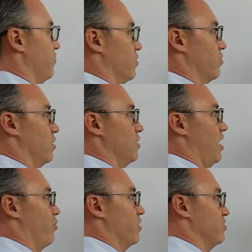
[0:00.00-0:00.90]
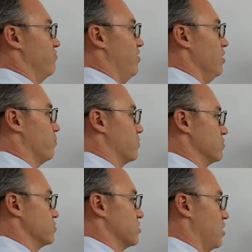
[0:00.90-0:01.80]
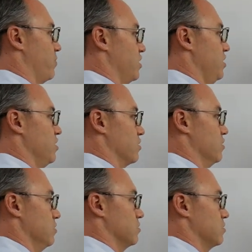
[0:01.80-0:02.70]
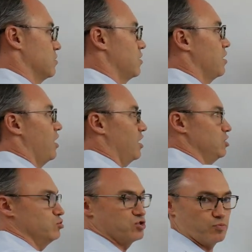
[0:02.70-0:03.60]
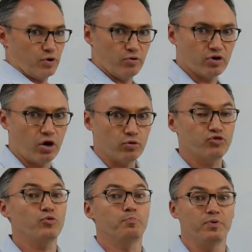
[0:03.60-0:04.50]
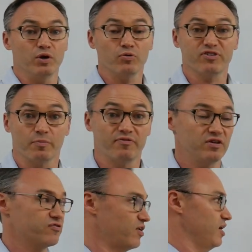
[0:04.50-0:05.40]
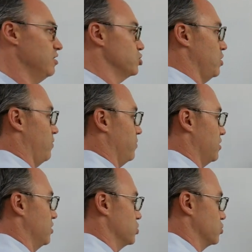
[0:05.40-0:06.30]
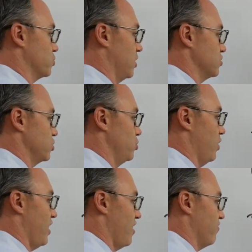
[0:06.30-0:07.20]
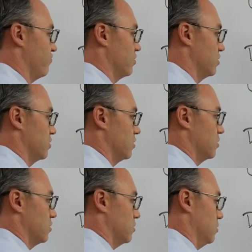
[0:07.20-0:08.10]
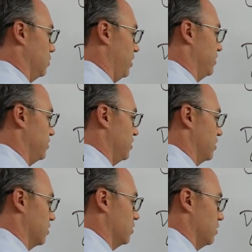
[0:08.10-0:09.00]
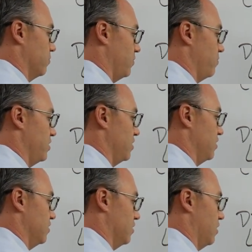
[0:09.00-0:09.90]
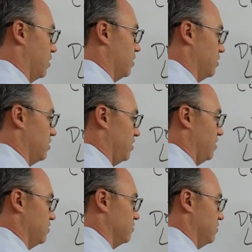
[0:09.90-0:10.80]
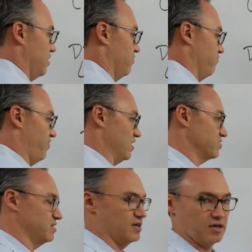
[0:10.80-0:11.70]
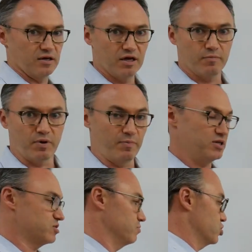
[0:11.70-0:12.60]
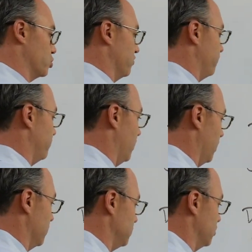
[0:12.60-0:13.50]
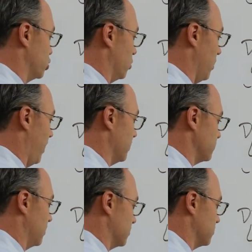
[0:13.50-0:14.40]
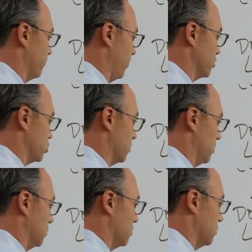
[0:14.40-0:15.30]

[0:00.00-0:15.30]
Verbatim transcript: they're allowing developers to come in here and use the protocol to build some of these financial applications, right? So you have lending, maybe in investing, maybe some sort of digital assets eventually.